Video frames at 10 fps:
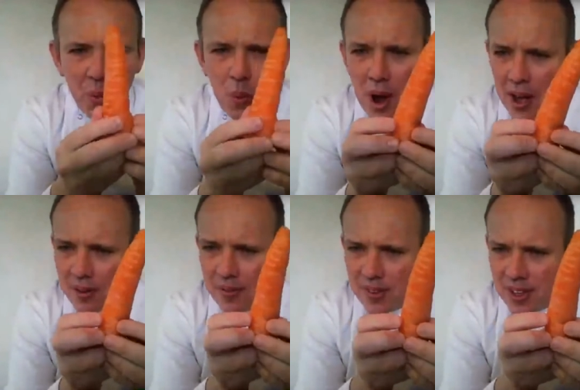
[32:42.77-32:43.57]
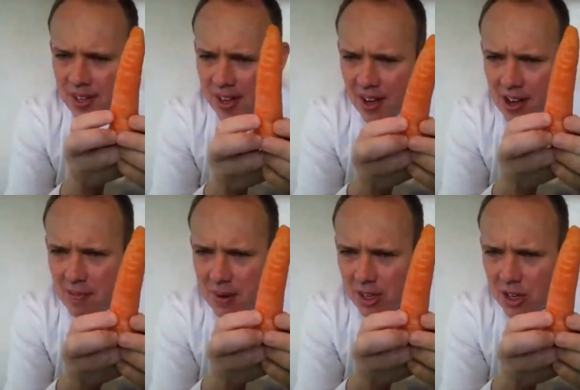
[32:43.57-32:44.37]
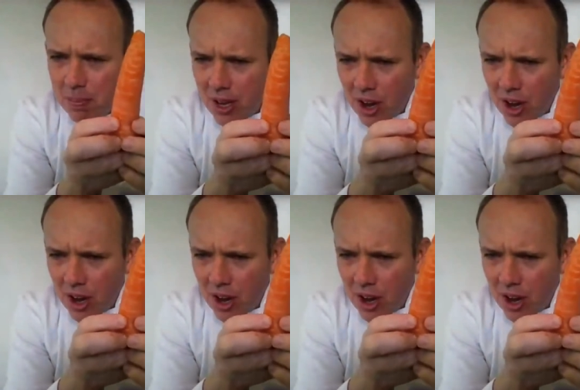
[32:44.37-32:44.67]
Well, could be